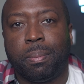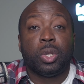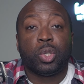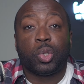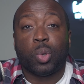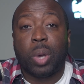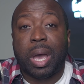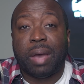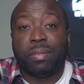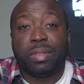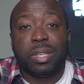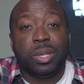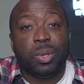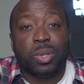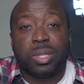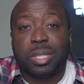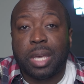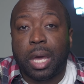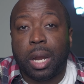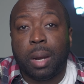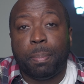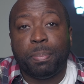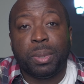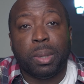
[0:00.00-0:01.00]
So after you
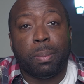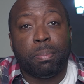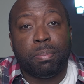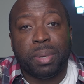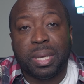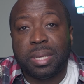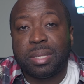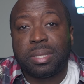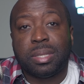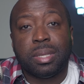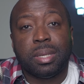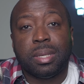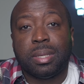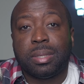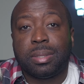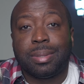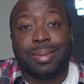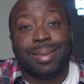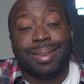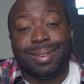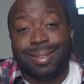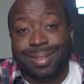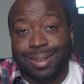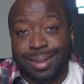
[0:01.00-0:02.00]
set up your
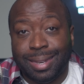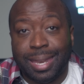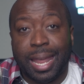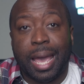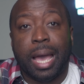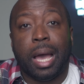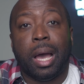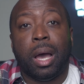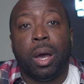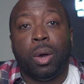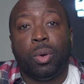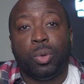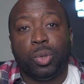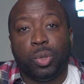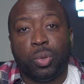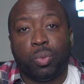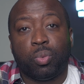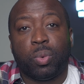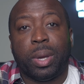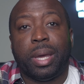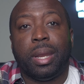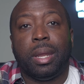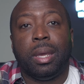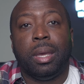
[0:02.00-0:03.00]
business, now you're
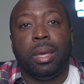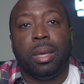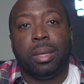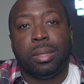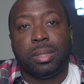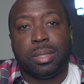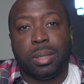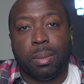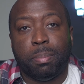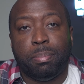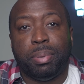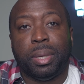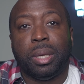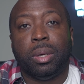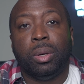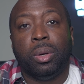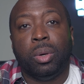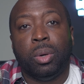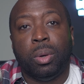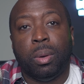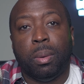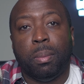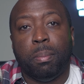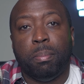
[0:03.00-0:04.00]
ready to
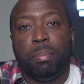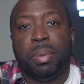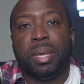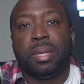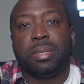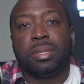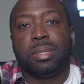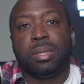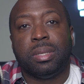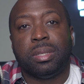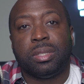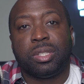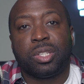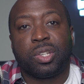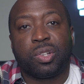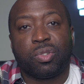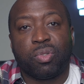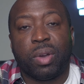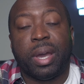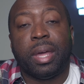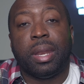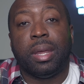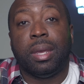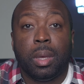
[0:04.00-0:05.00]
build business
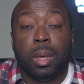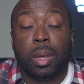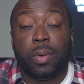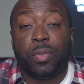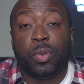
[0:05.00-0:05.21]
credit.